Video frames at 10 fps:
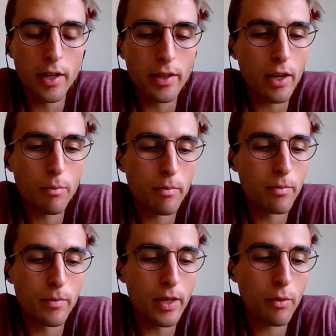
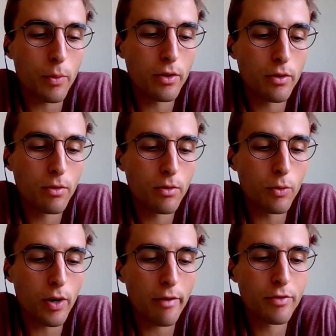then, yeah, when
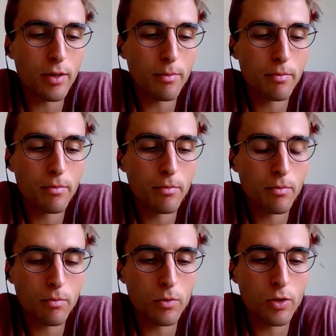you have some
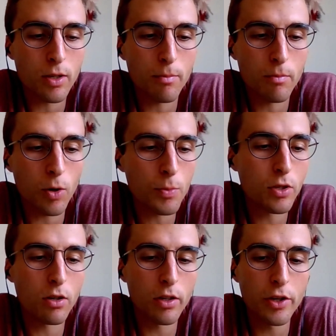
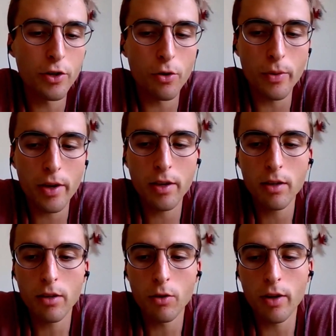obstacle in your
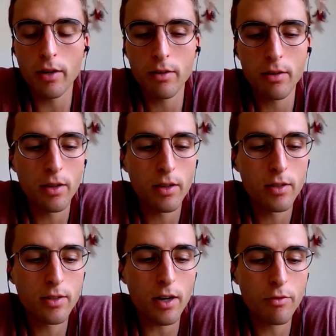way, you can
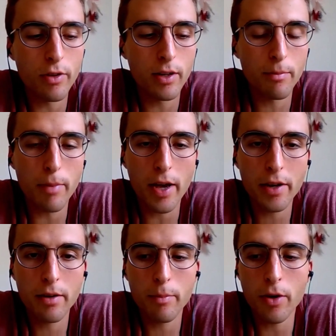start feeling
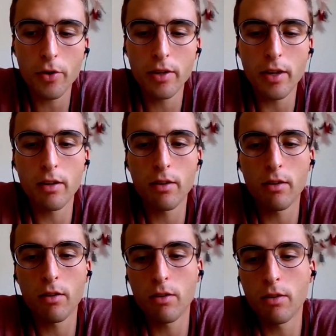bad about it
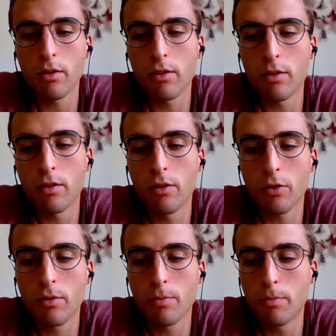and
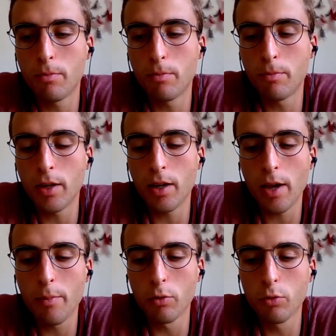not being
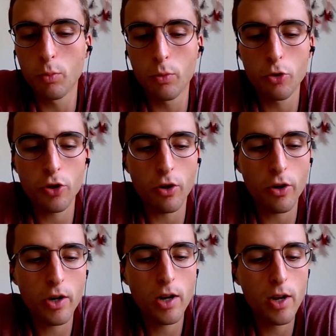able to push
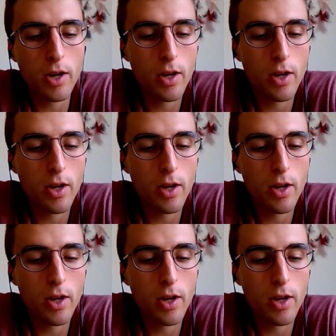on.